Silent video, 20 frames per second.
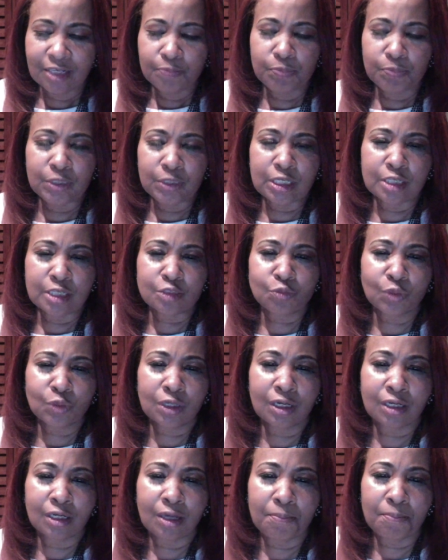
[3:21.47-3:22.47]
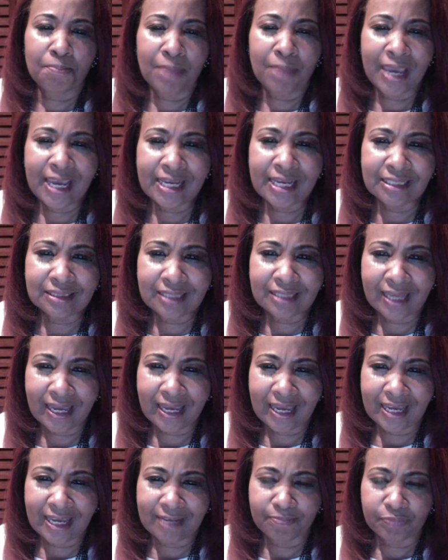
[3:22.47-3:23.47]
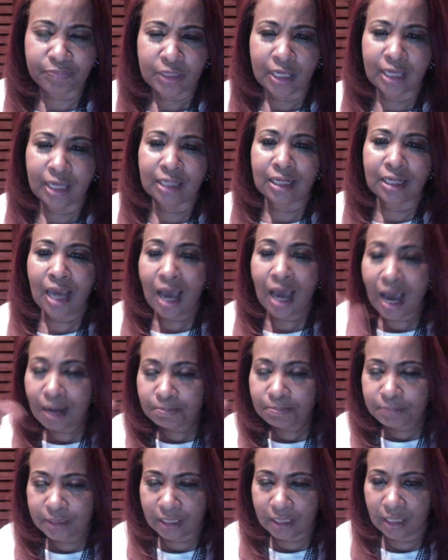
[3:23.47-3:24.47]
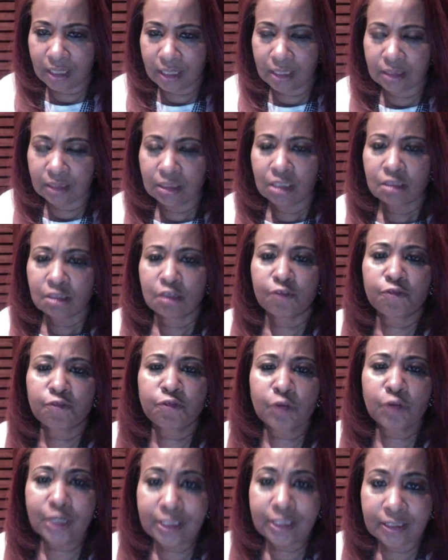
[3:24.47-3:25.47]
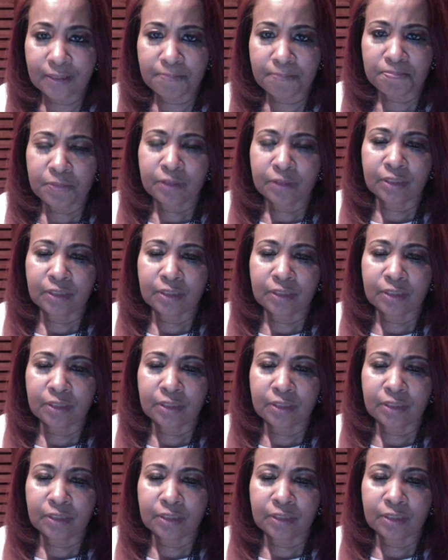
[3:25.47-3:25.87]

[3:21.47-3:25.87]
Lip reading: because we're going to maintain and obtain the freedom